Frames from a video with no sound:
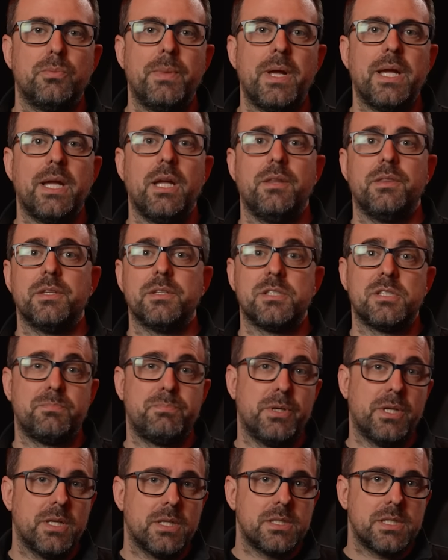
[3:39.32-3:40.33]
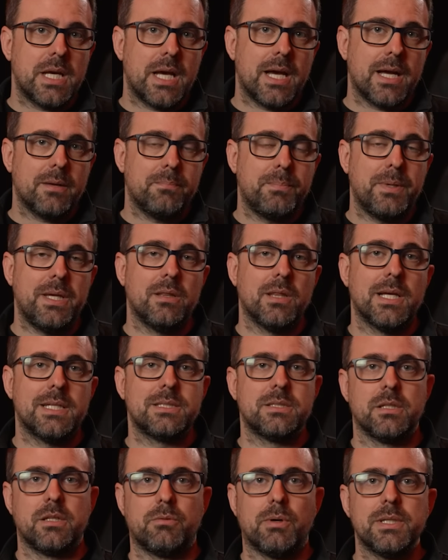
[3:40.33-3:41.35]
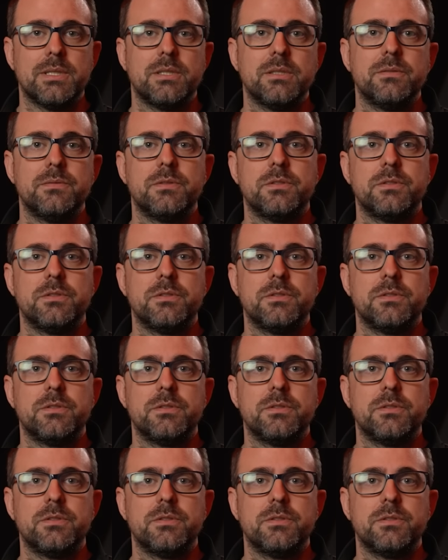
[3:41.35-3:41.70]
making the spin attack be less aggressive.